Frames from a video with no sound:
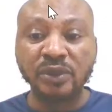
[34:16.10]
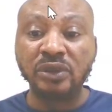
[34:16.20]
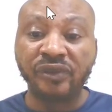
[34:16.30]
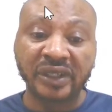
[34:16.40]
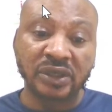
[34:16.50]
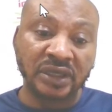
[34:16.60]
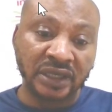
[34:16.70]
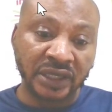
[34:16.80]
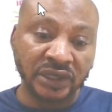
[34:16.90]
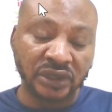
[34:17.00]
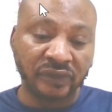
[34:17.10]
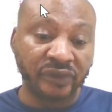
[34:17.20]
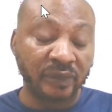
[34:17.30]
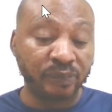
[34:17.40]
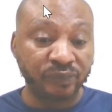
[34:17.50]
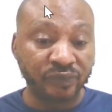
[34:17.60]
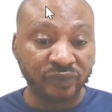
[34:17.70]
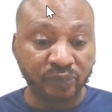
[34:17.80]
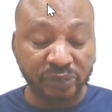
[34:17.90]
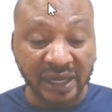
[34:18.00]
two-factor authentication for
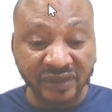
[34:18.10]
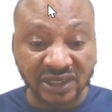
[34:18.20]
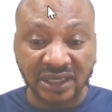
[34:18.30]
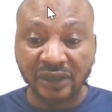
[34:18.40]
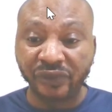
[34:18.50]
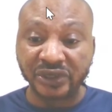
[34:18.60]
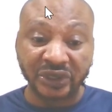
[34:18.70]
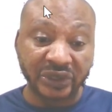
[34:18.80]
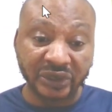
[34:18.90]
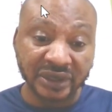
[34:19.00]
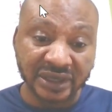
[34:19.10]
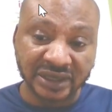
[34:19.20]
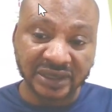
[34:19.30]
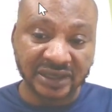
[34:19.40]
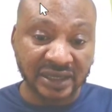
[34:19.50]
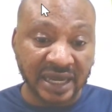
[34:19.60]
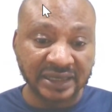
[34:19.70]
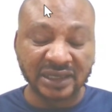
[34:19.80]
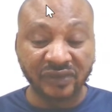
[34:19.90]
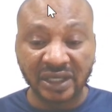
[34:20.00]
privacy, for security reasons,
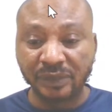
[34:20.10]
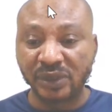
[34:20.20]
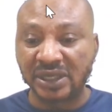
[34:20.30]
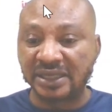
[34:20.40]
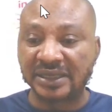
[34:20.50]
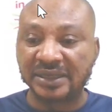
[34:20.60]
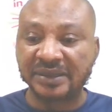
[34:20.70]
right? Very important.